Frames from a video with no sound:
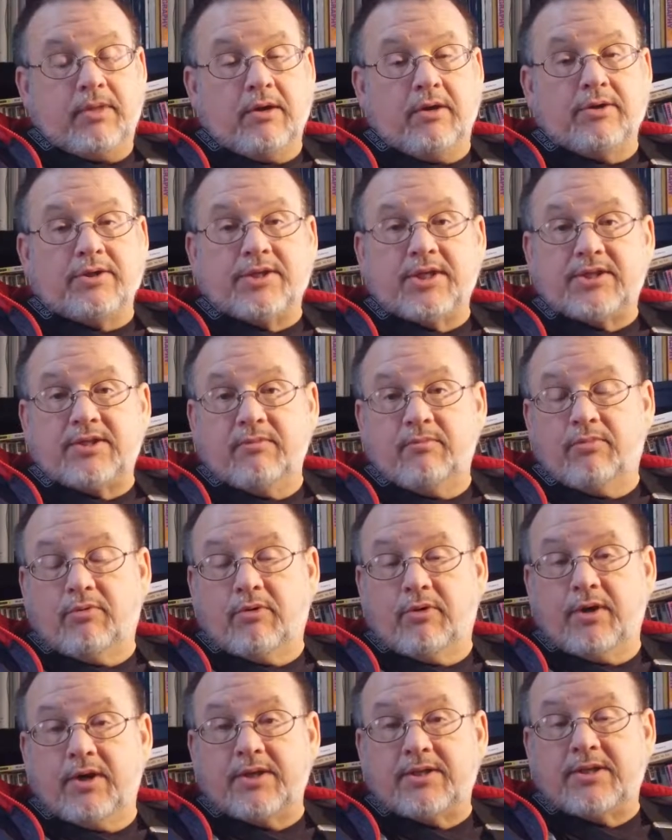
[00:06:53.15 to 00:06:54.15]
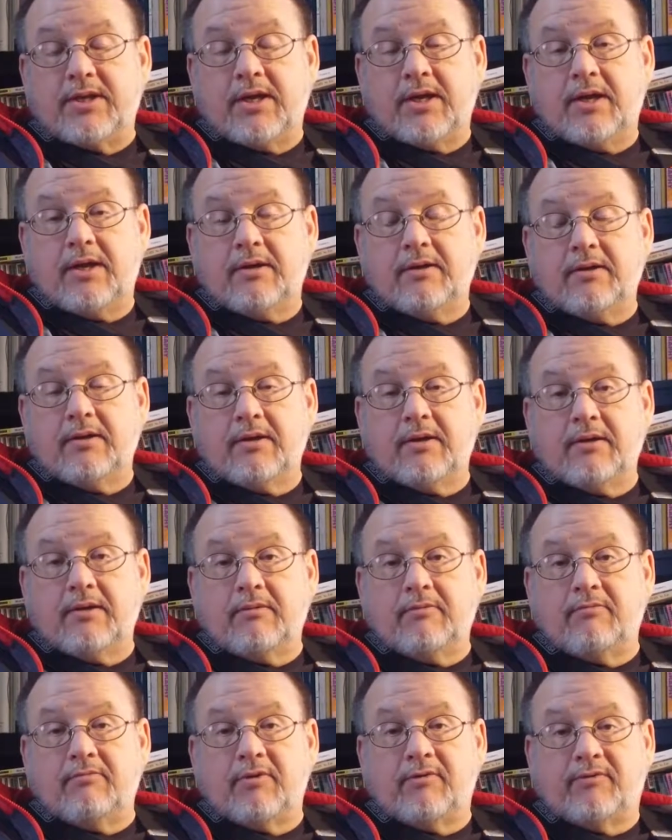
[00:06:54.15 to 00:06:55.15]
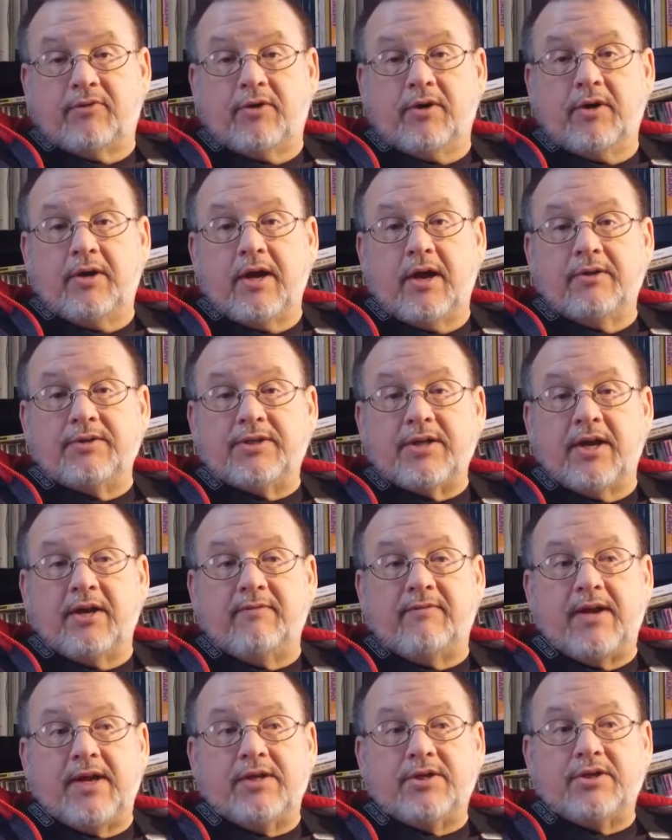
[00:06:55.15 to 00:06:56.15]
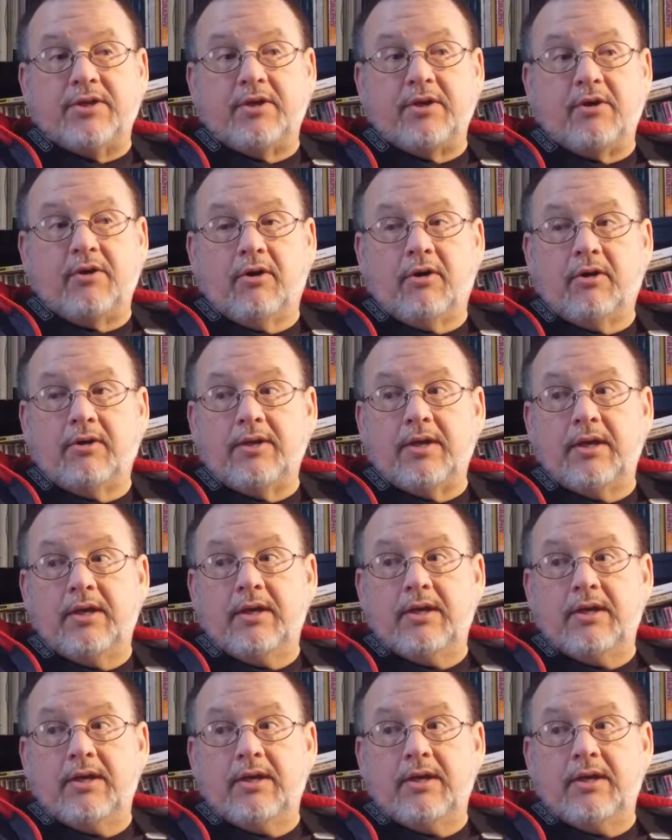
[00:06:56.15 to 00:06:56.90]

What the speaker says: or system board, as they prefer outside of Asia to call